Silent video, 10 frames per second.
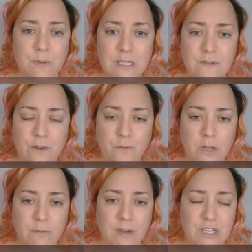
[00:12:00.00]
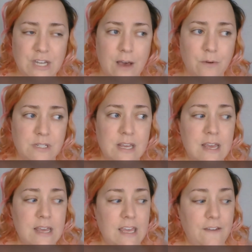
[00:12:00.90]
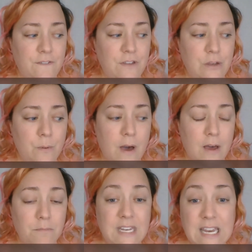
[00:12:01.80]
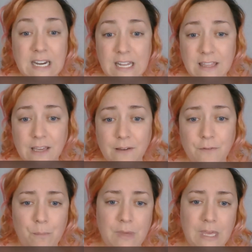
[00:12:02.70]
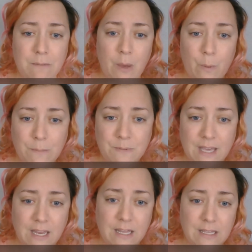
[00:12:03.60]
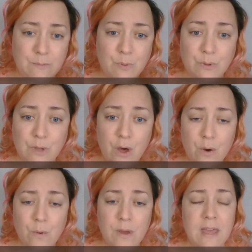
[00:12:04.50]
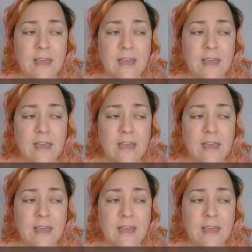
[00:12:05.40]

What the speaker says: please feel free to reach out. If you need anything from me, my website is below.